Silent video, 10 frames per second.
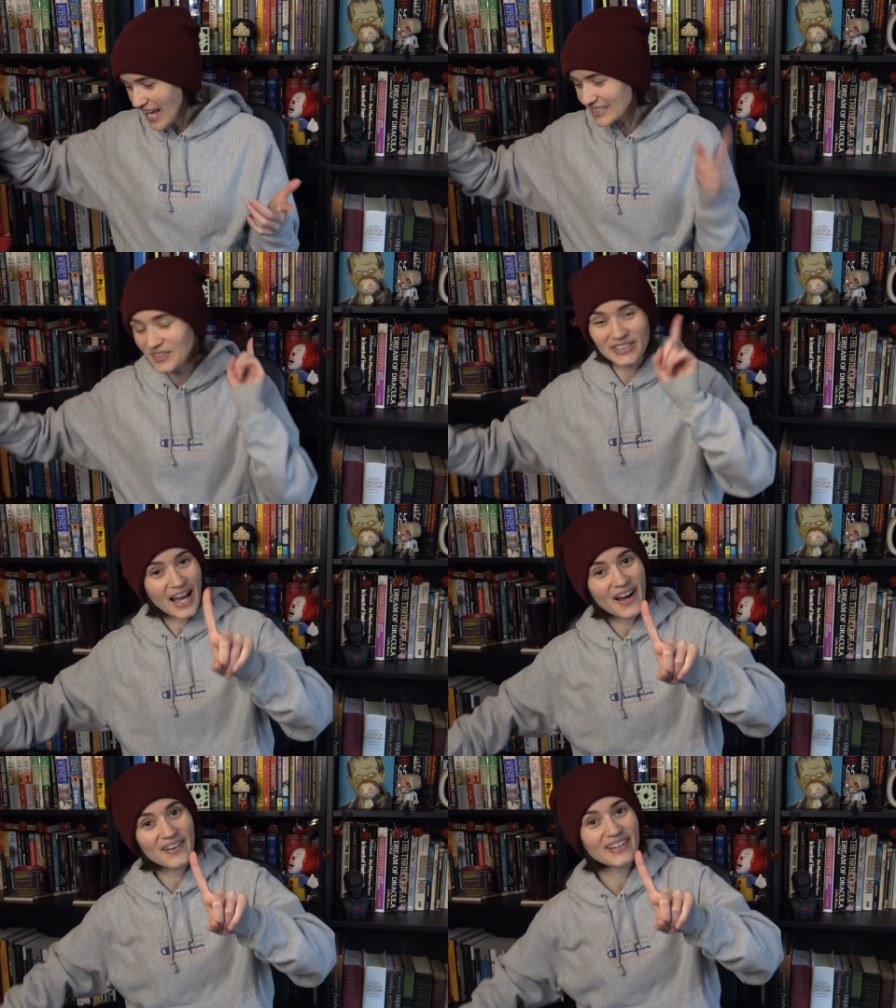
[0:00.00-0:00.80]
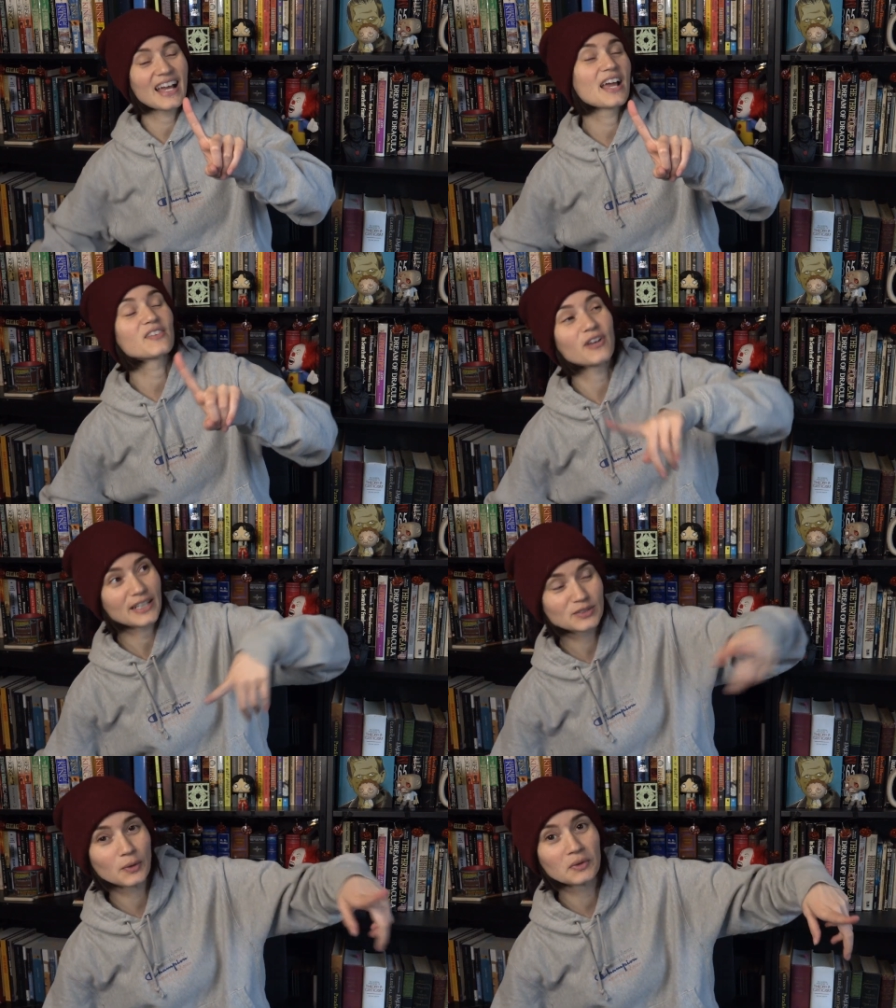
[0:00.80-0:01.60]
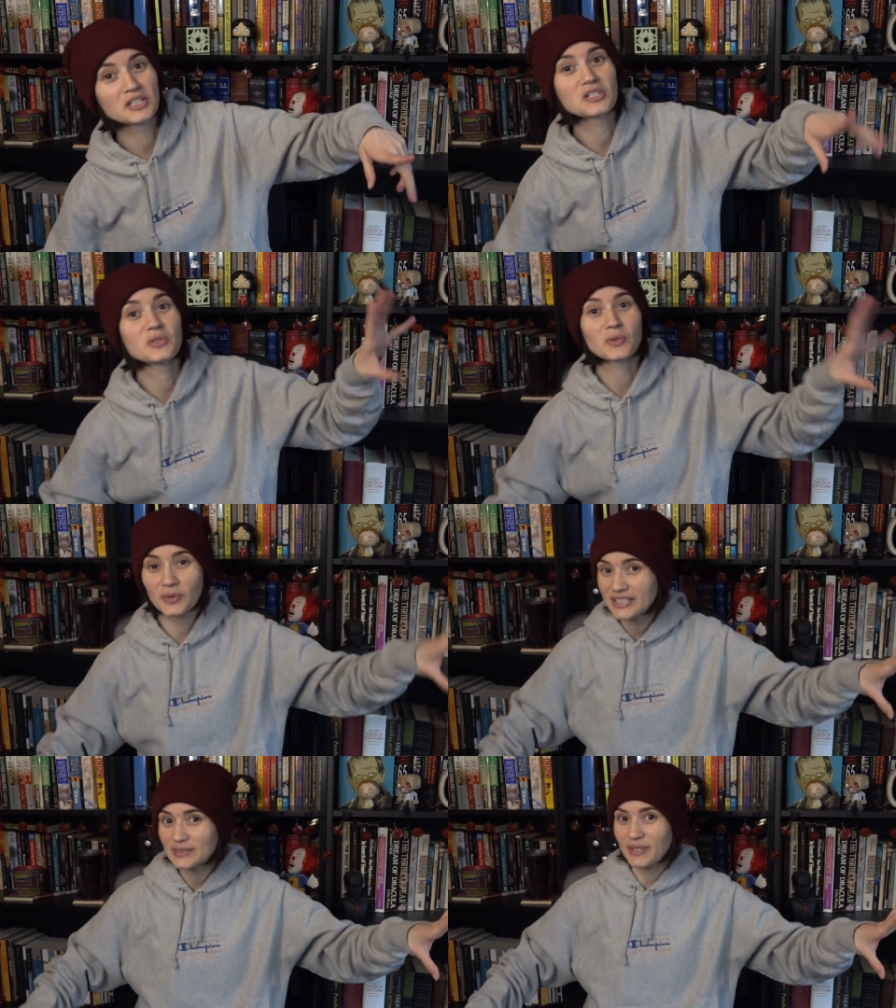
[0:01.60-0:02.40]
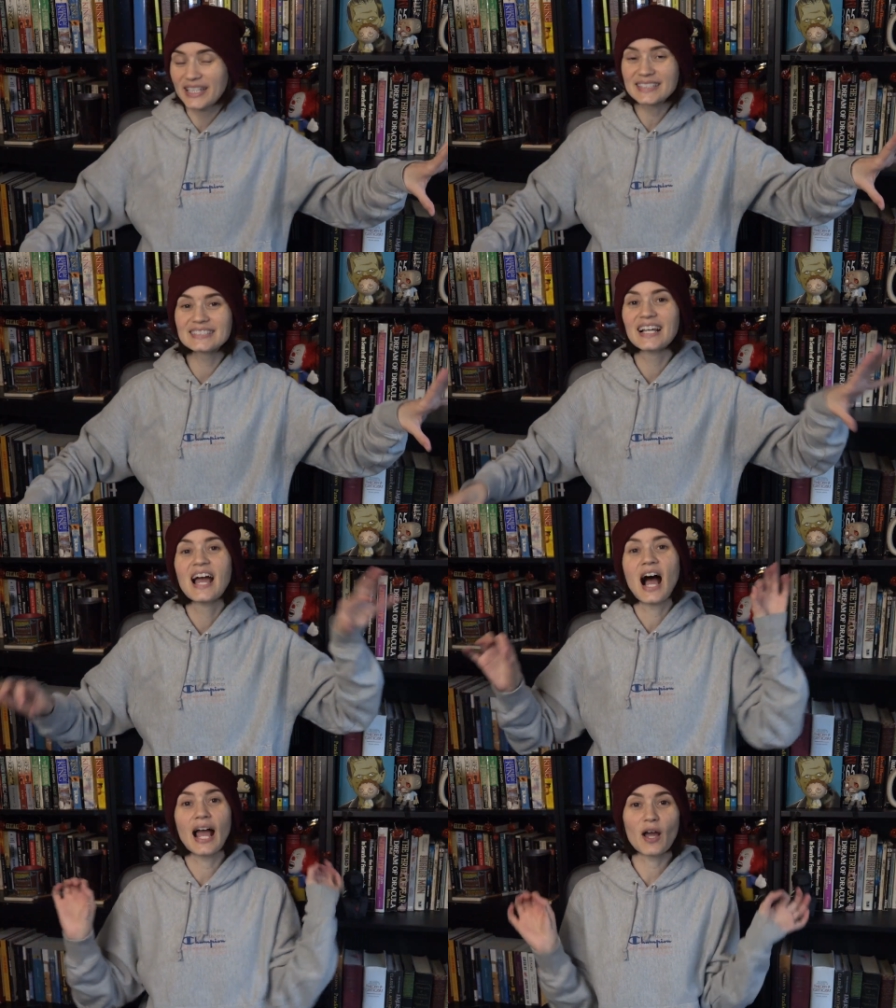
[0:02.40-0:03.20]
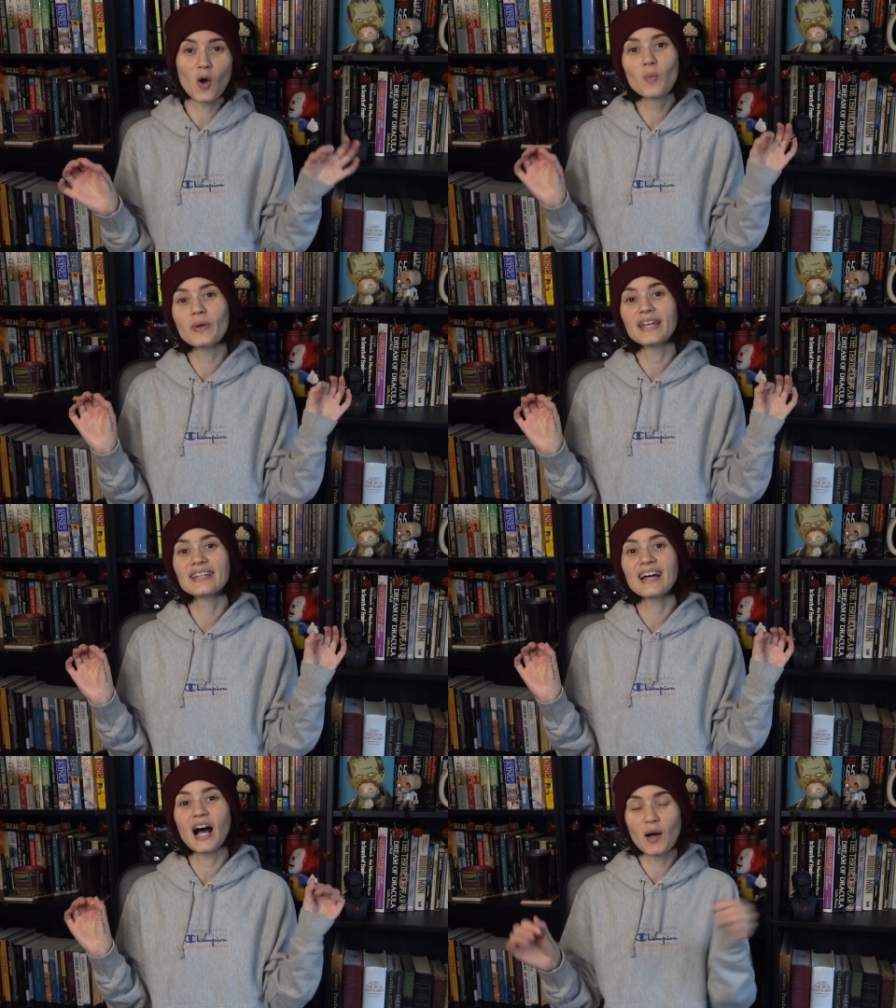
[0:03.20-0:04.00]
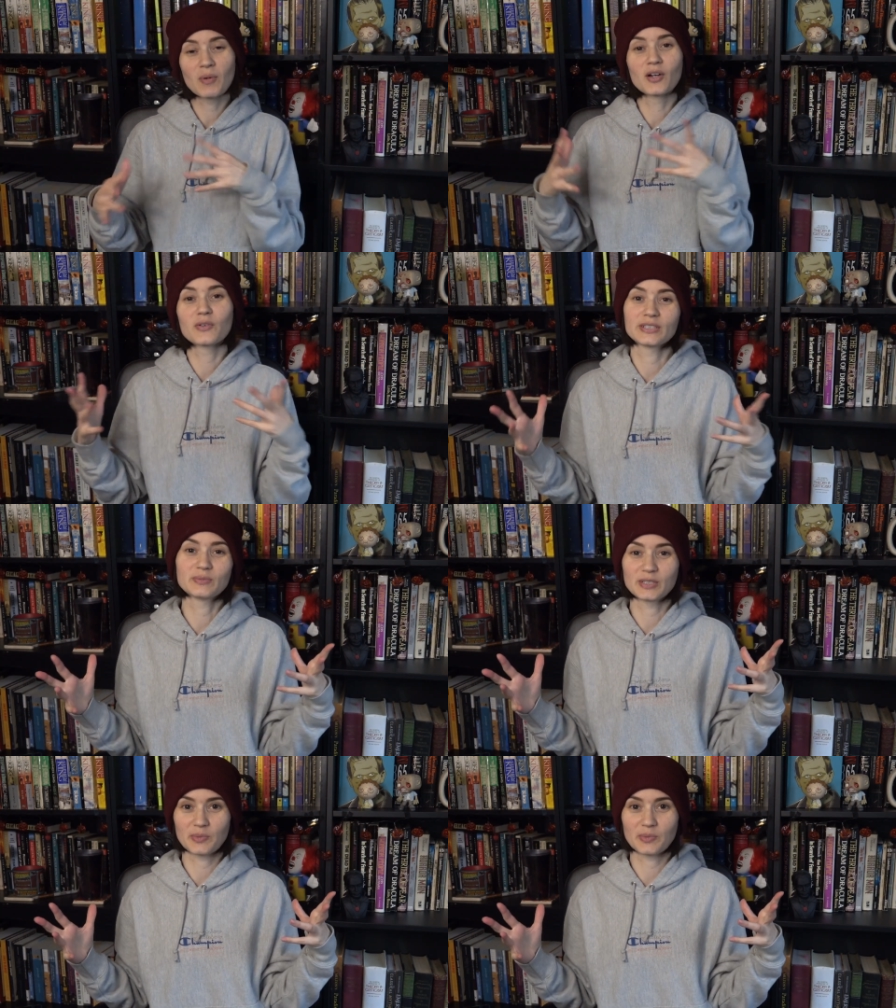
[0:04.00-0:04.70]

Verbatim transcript: So now, fast forward to Christmas, I open up a Christmas